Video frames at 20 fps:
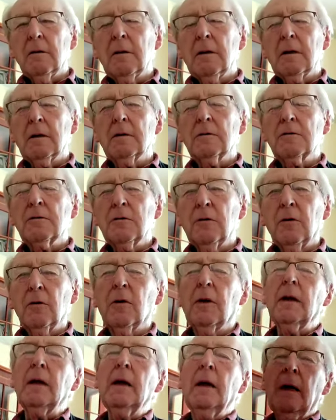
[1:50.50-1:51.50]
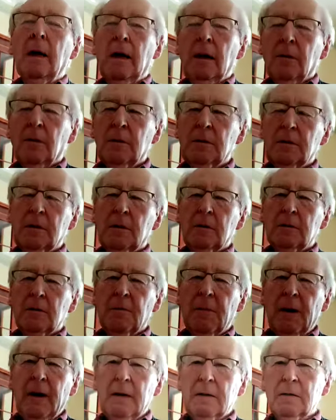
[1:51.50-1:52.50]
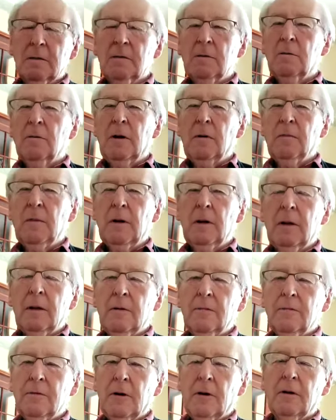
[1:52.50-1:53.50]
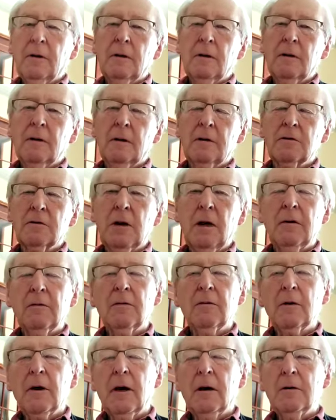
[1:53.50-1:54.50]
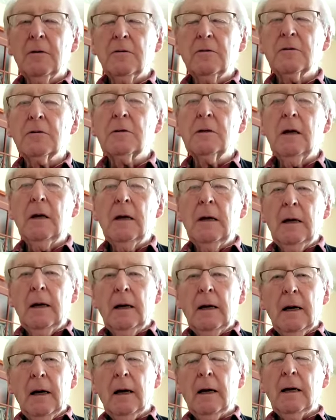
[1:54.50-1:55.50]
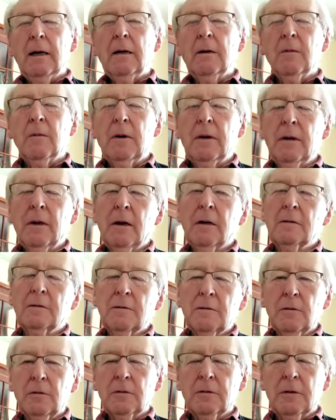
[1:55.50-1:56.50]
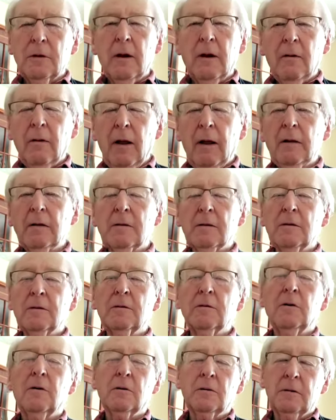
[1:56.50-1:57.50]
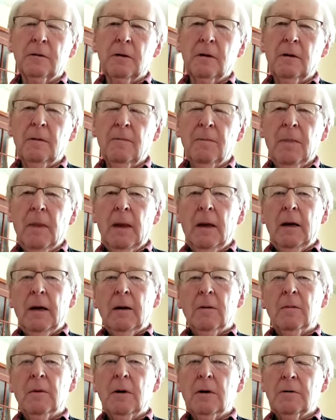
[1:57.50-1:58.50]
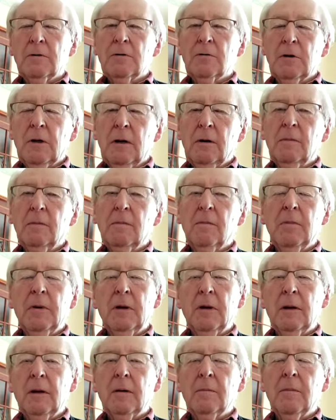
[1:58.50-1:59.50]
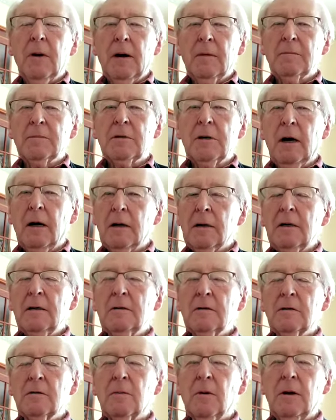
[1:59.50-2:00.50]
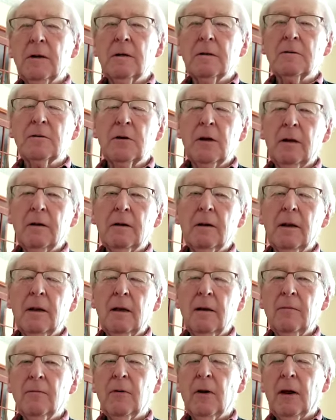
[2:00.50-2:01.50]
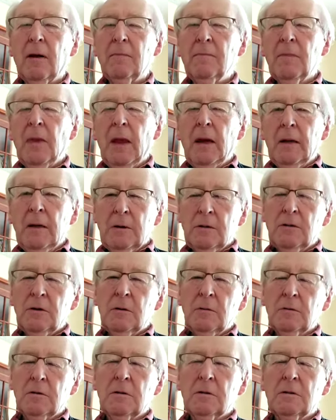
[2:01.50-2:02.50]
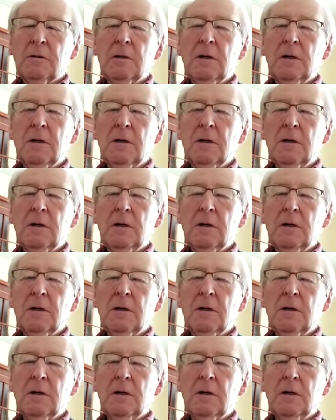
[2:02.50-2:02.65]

you a little story which goes back to when we lived on the south coast, when our elder daughter was being baptized one Sunday evening. She was a